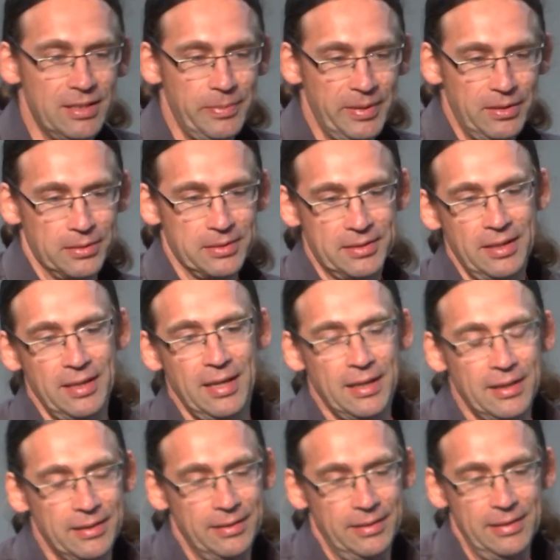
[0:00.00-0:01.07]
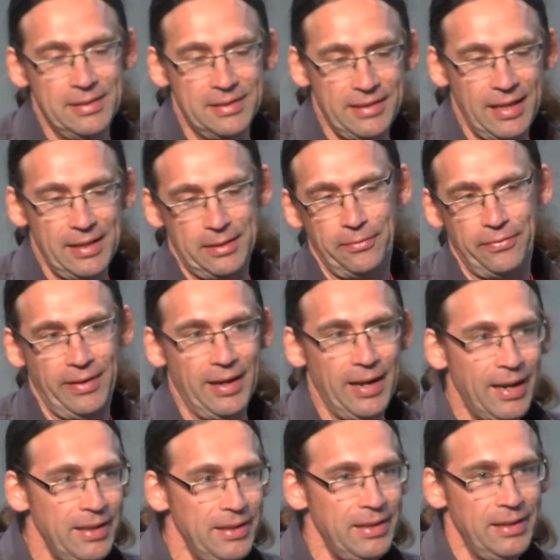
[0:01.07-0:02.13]
Because instead of
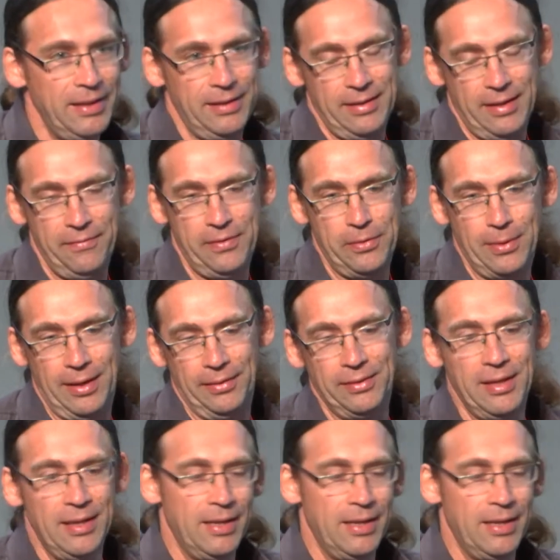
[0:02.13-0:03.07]
aligning everyone